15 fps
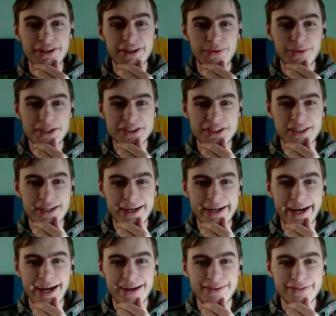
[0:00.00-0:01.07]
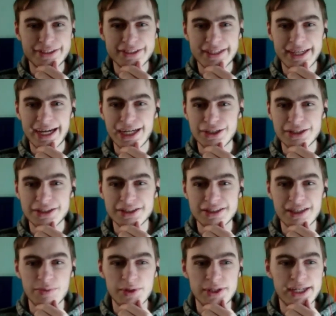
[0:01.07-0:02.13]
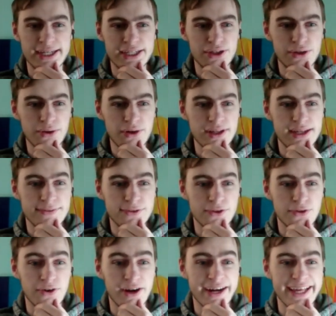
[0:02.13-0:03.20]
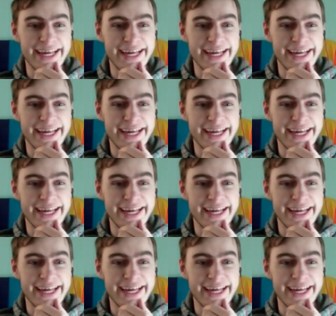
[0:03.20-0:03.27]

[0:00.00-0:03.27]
The question I have is, how does someone at your level or at